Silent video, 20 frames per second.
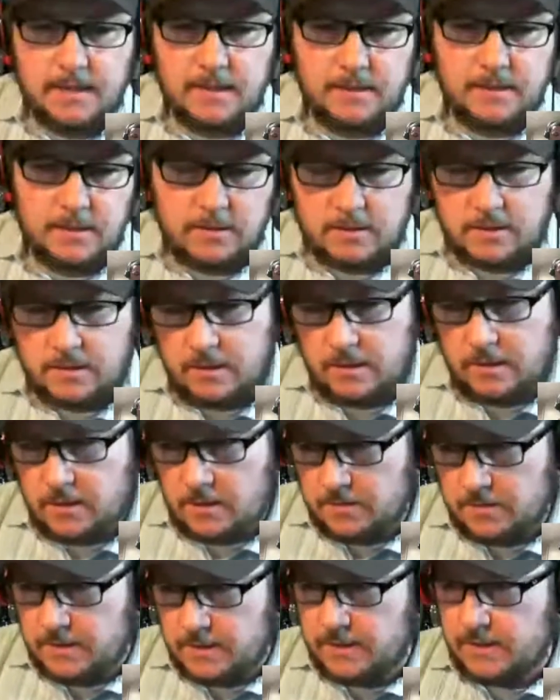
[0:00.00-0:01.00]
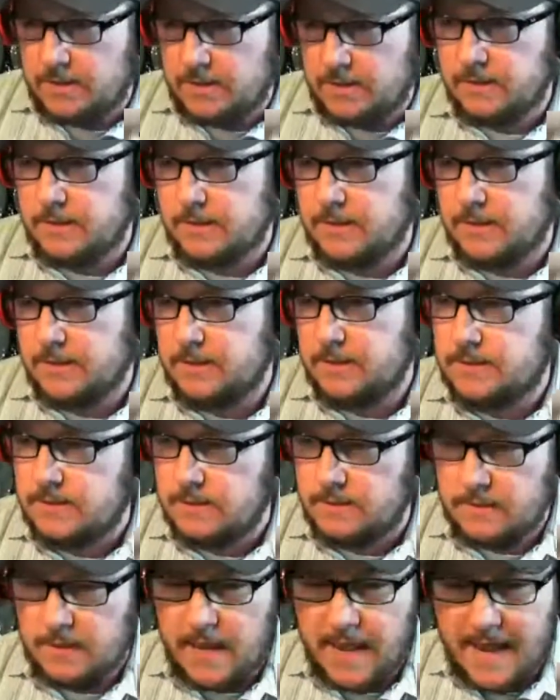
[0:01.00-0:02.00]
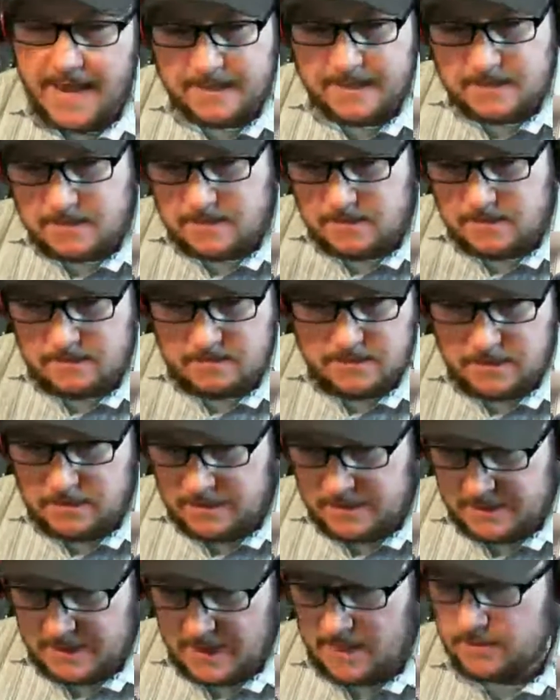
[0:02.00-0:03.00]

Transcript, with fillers: it, they call the the X Series mm-hmm. X